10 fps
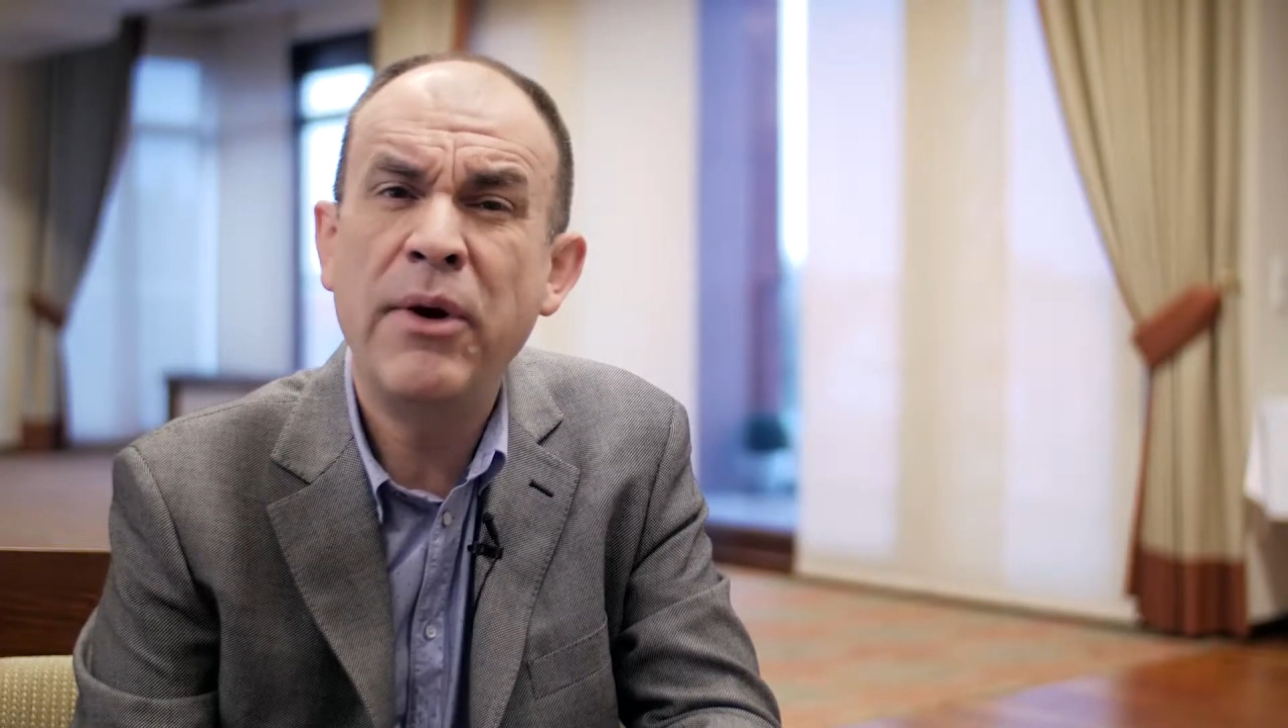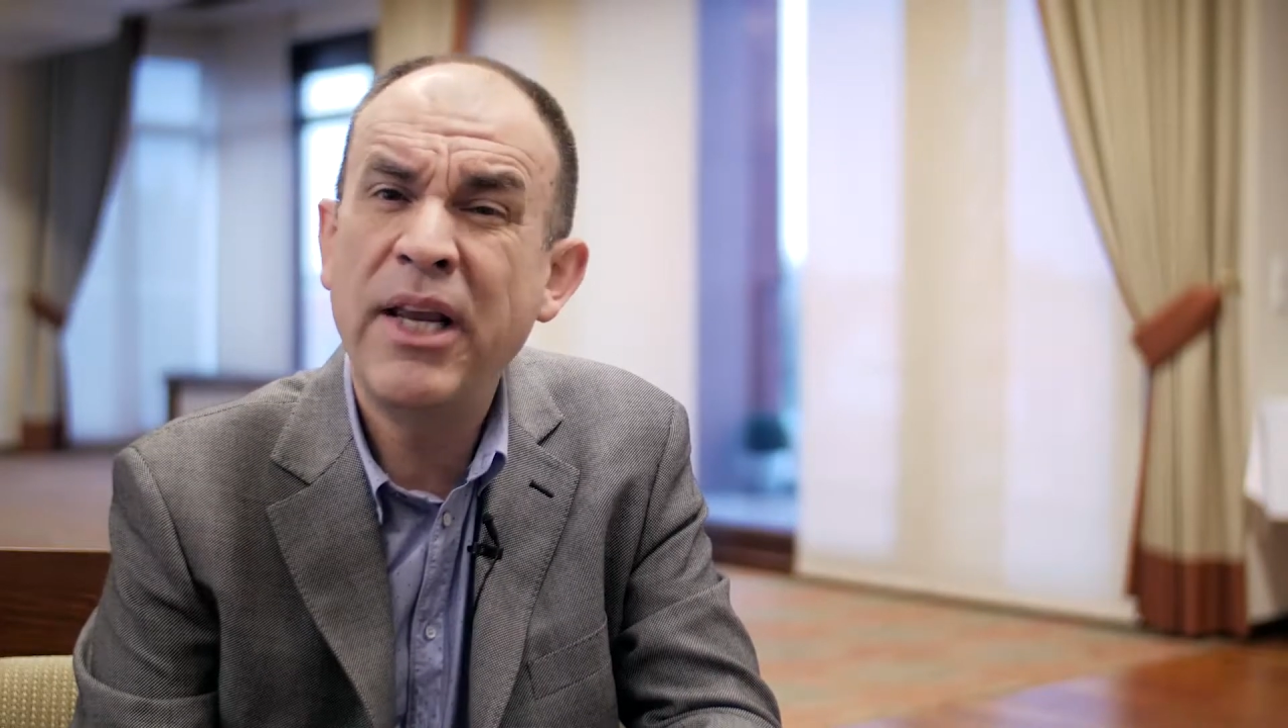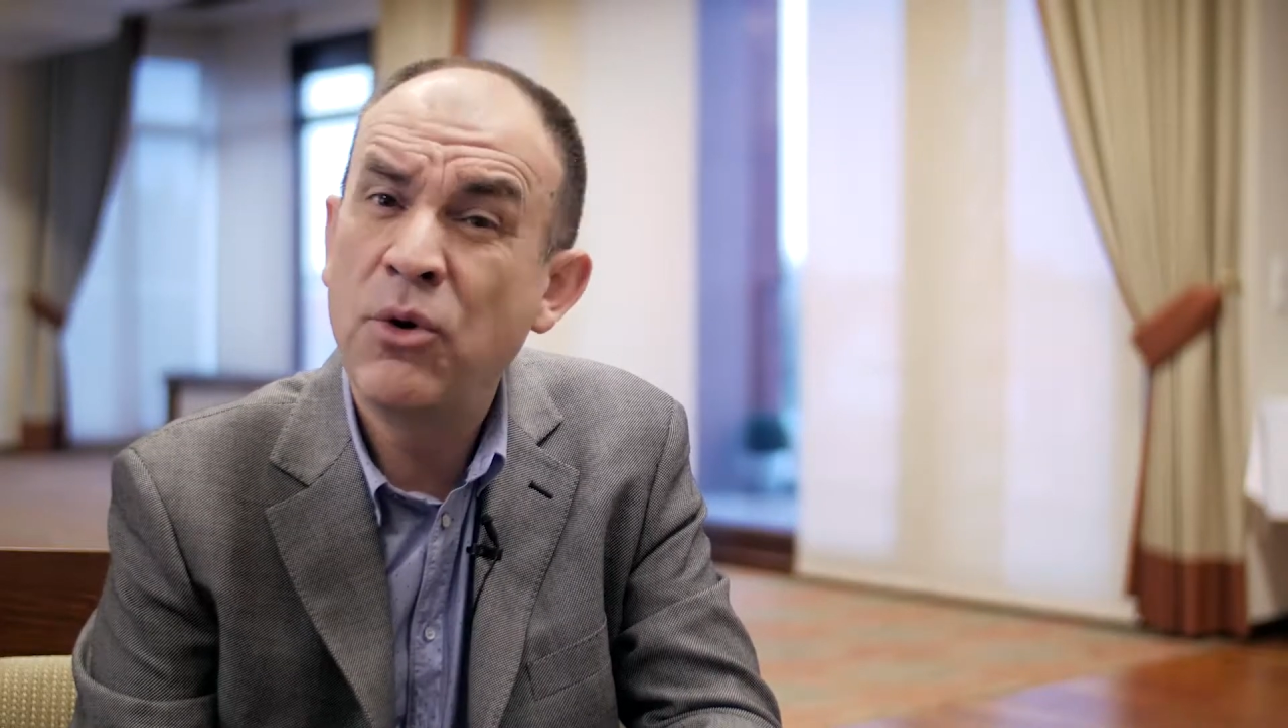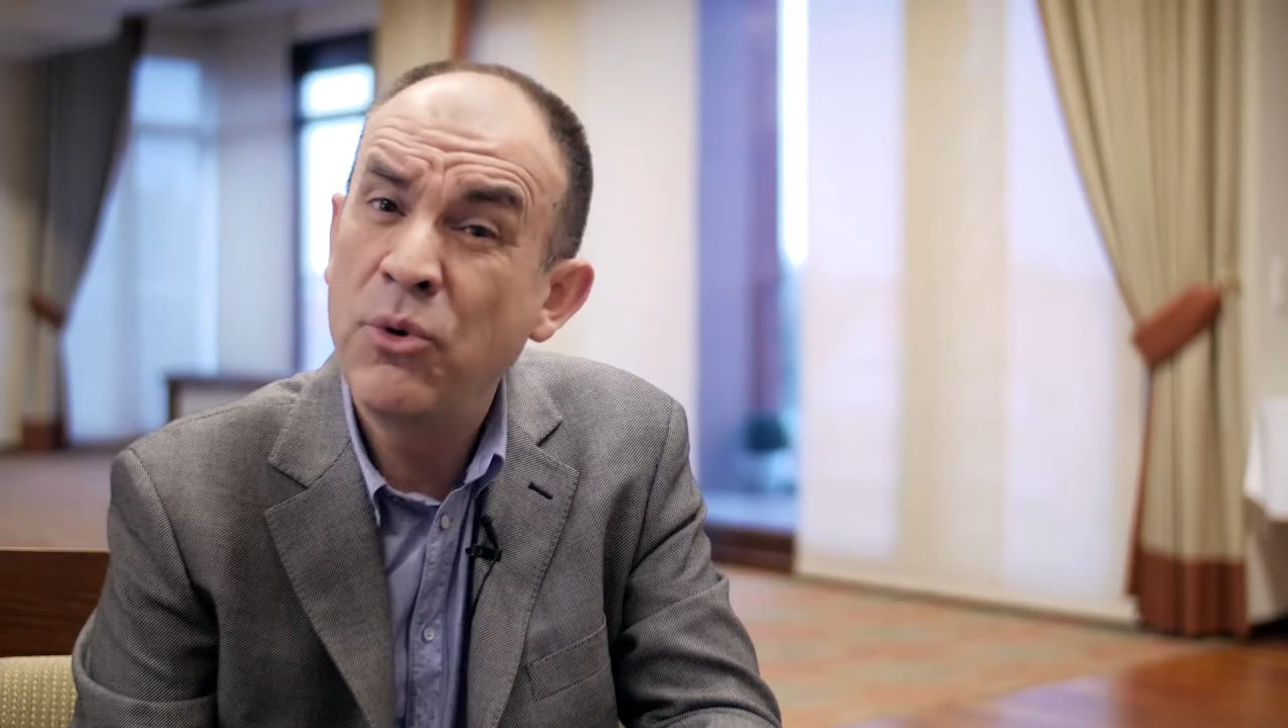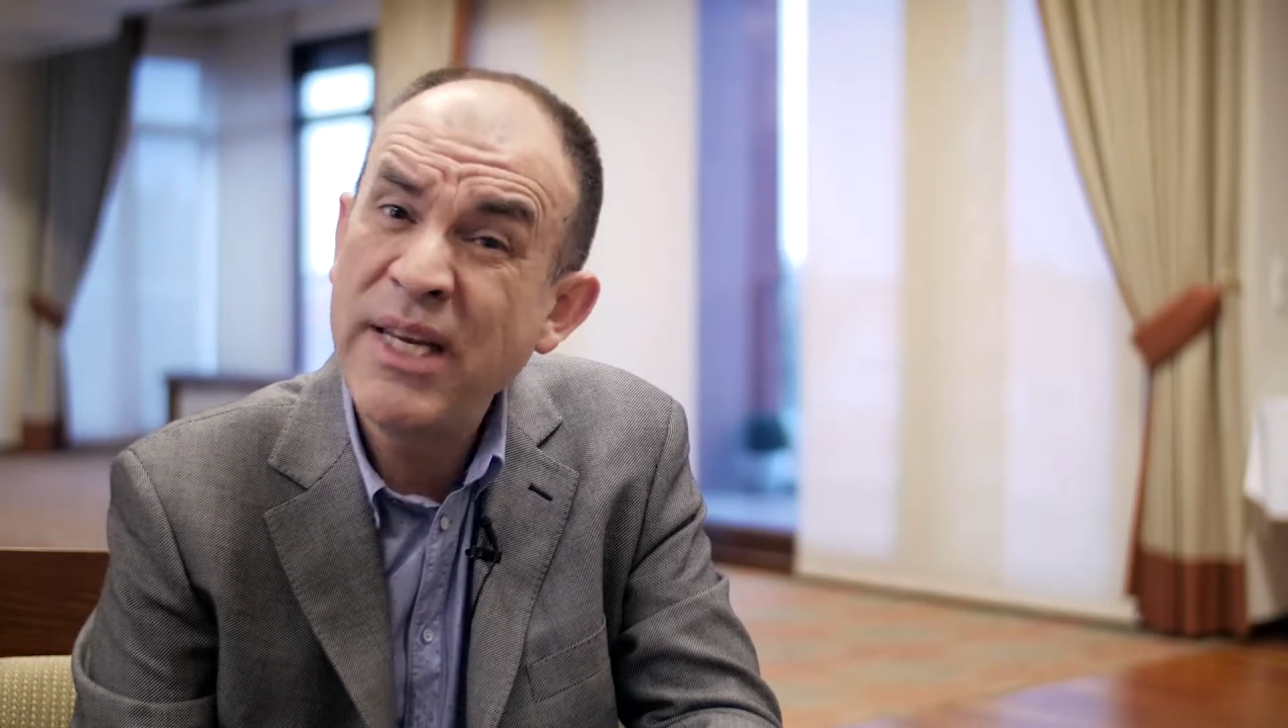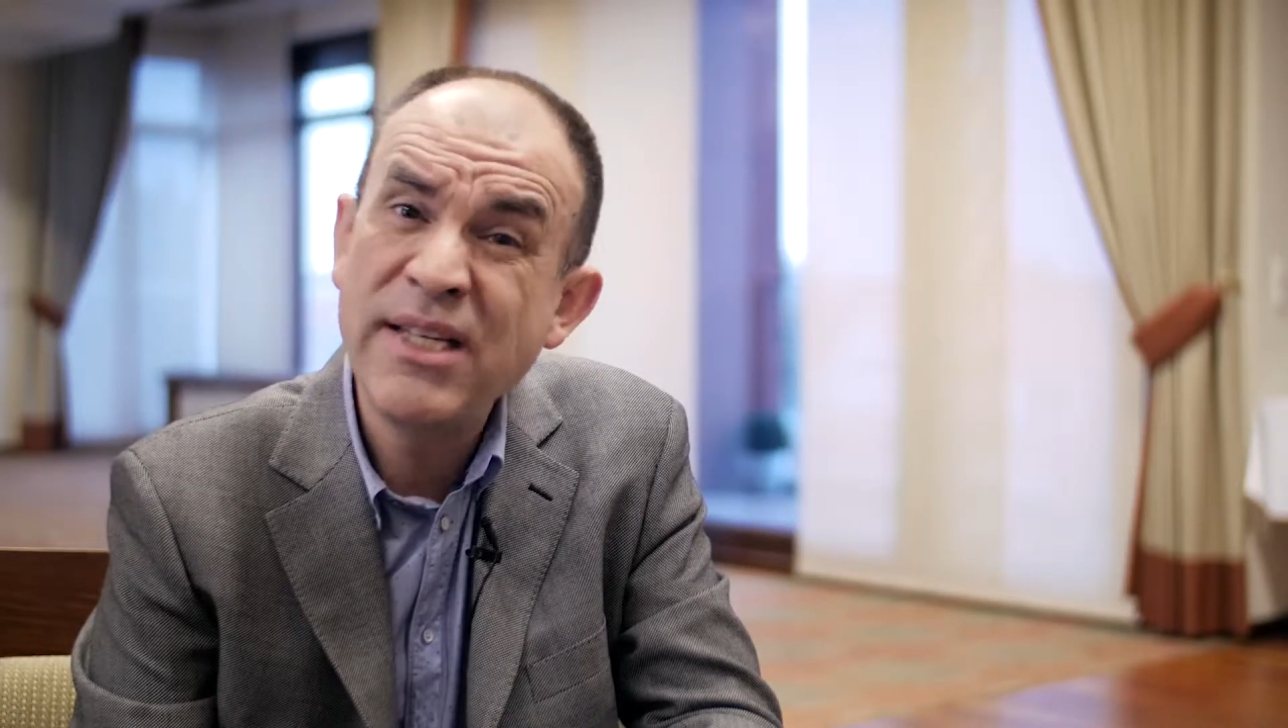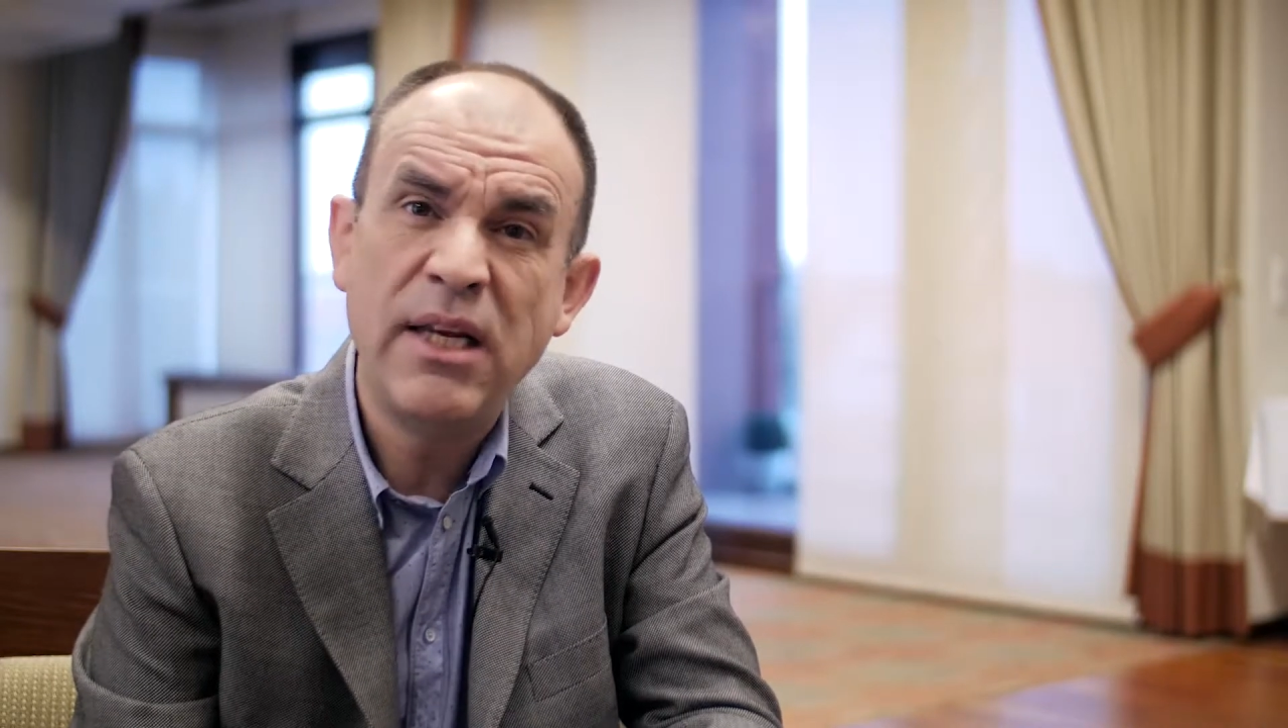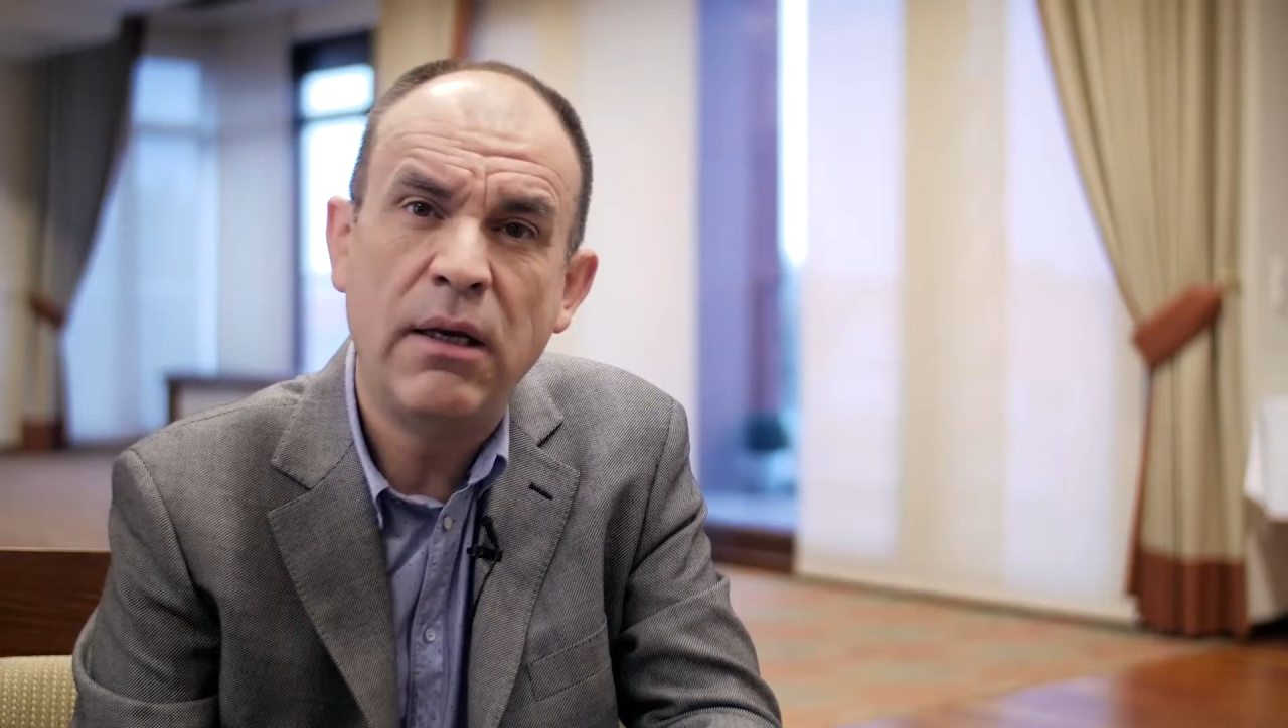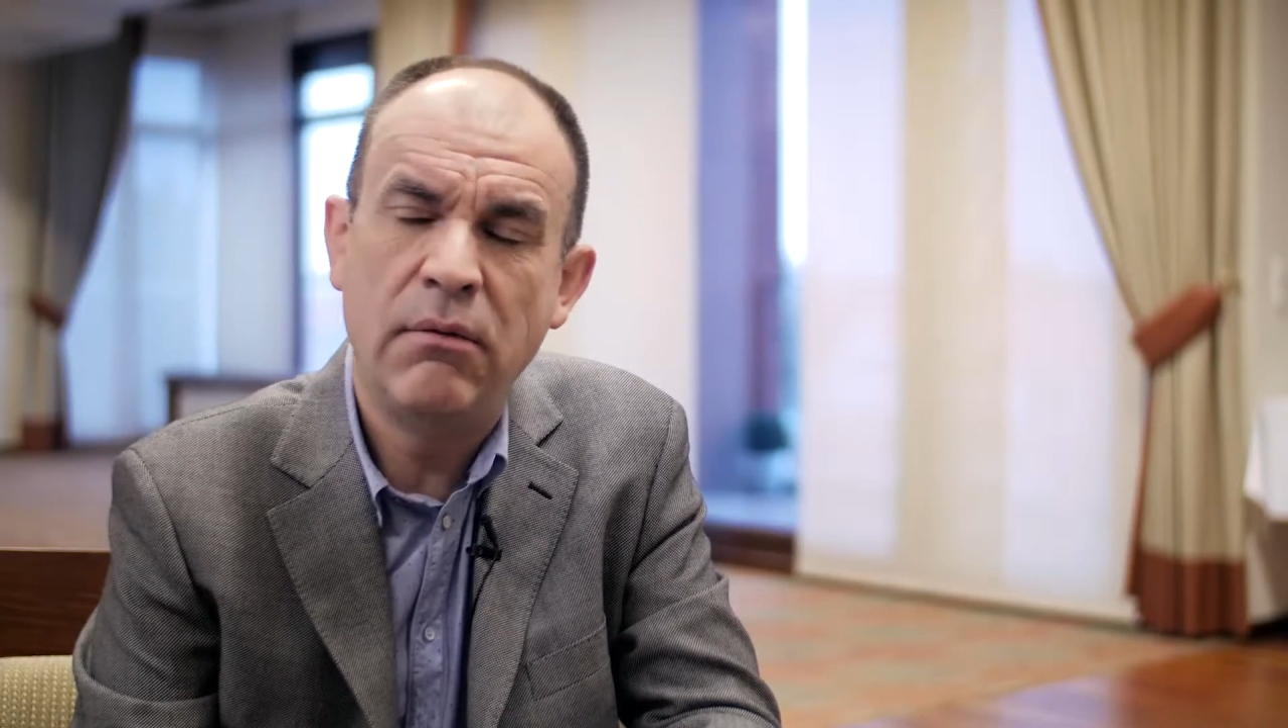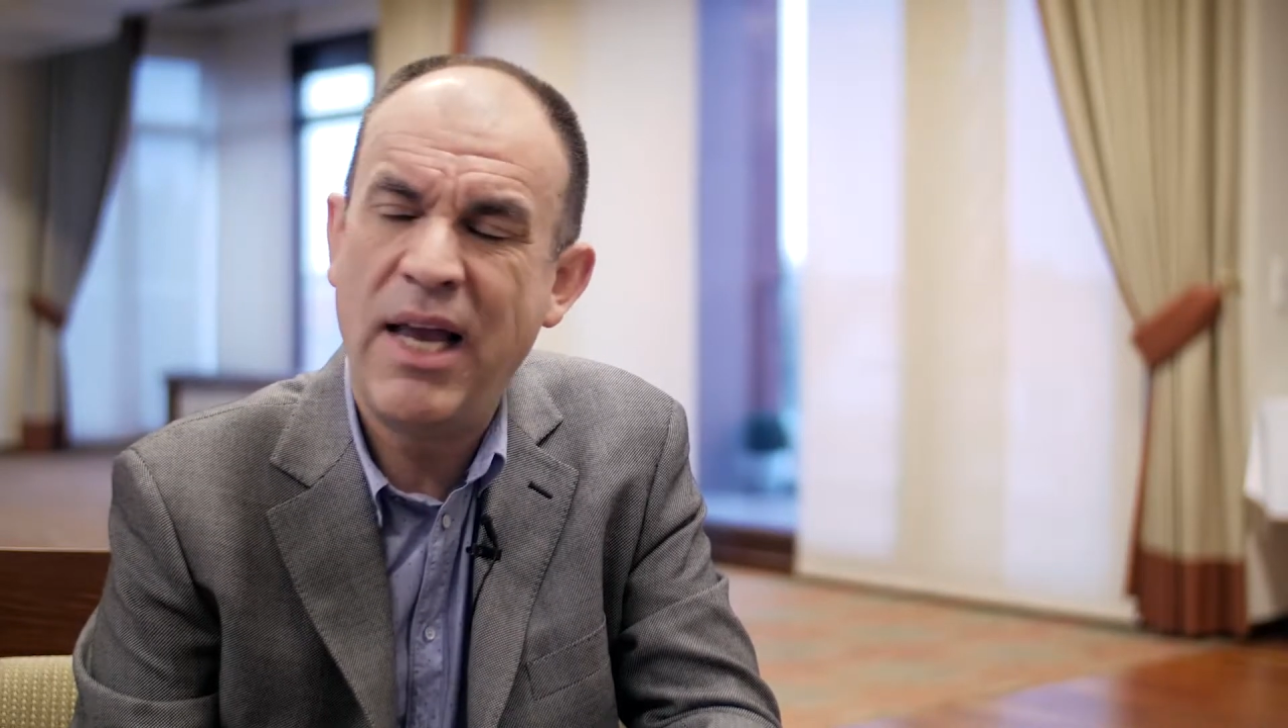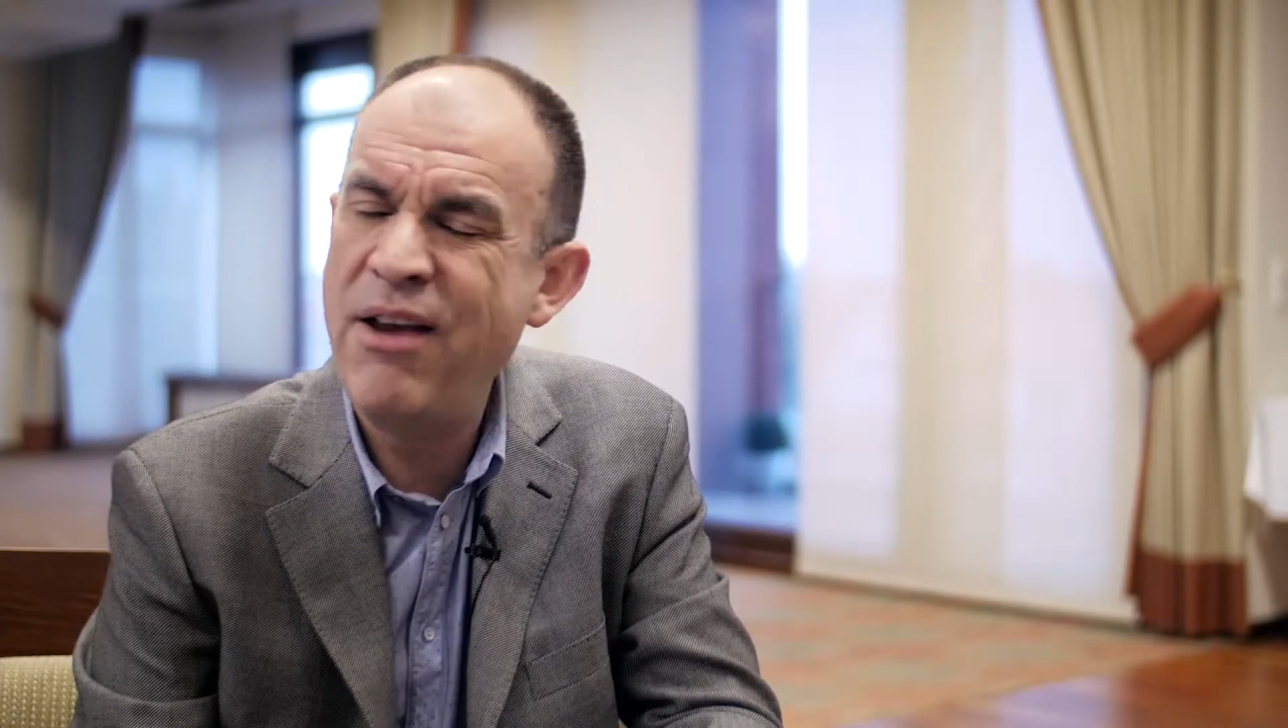are increasing